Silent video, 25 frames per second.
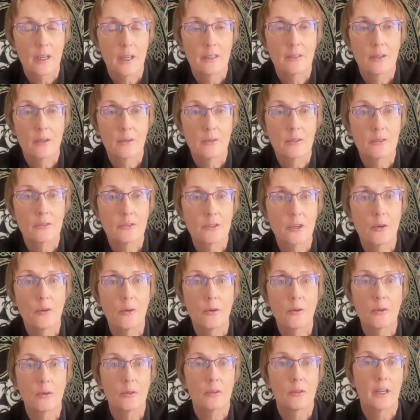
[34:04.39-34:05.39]
I know there's a
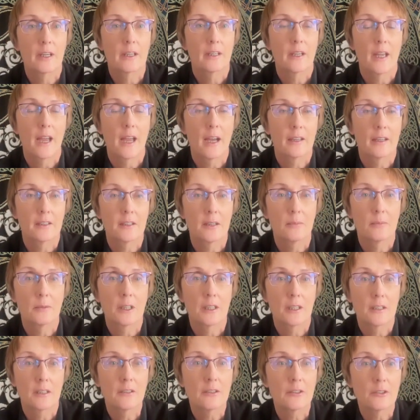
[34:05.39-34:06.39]
whole like
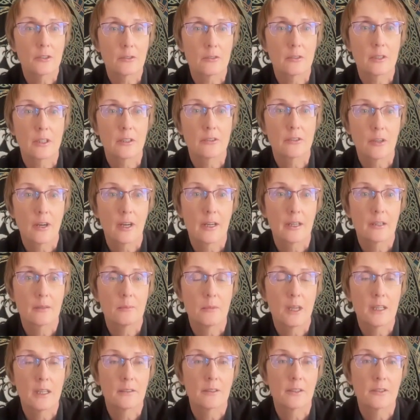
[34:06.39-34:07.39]
academic industry trying to
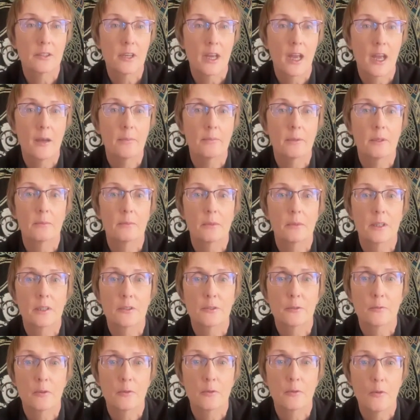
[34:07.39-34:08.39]
make this happen
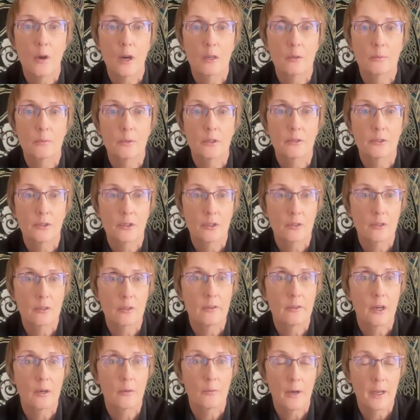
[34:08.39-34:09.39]
because we mm-hmm. want to
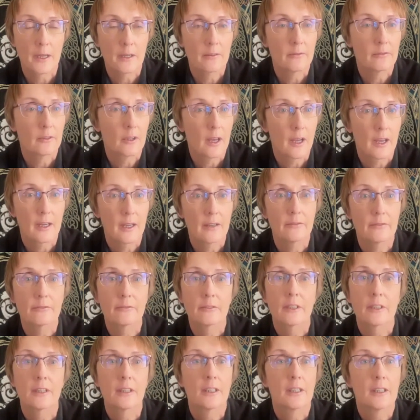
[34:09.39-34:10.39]
preserve our way of life.
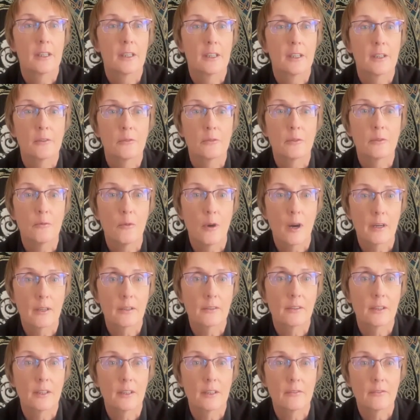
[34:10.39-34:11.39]
We want
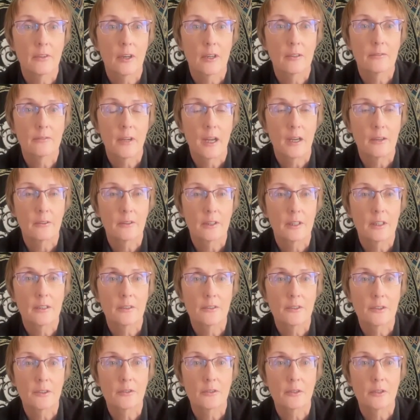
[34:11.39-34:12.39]
to think of our founding
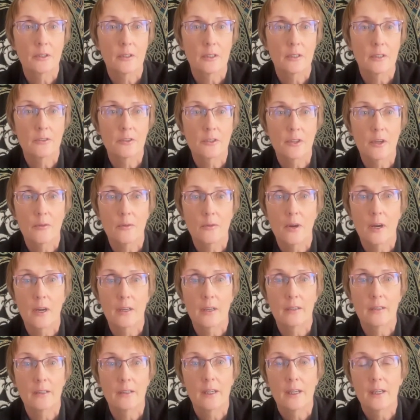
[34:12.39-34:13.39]
as good and so
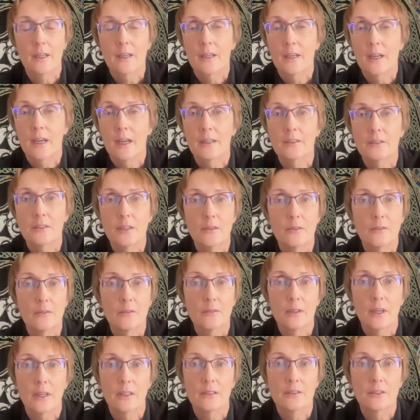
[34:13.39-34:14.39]
on. I
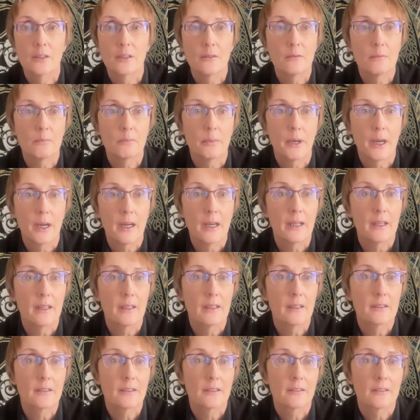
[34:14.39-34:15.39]
don't I don't buy
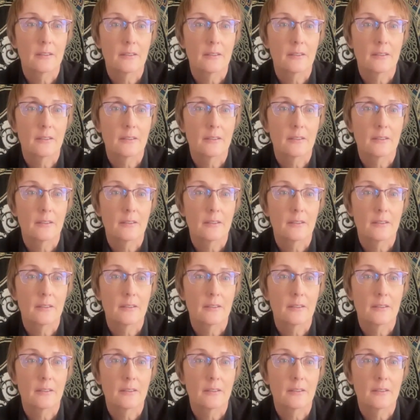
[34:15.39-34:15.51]
it.